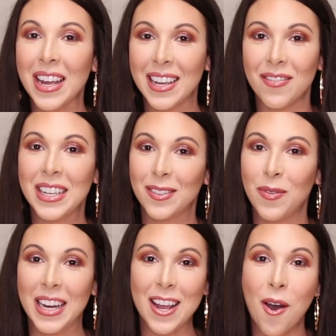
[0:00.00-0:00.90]
and give this
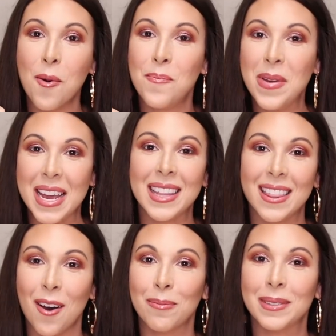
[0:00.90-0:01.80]
video a big
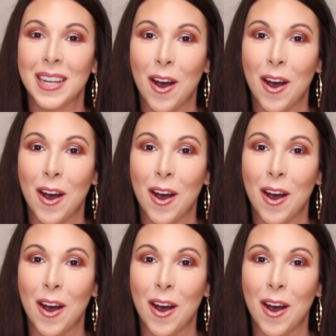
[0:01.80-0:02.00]
thumbs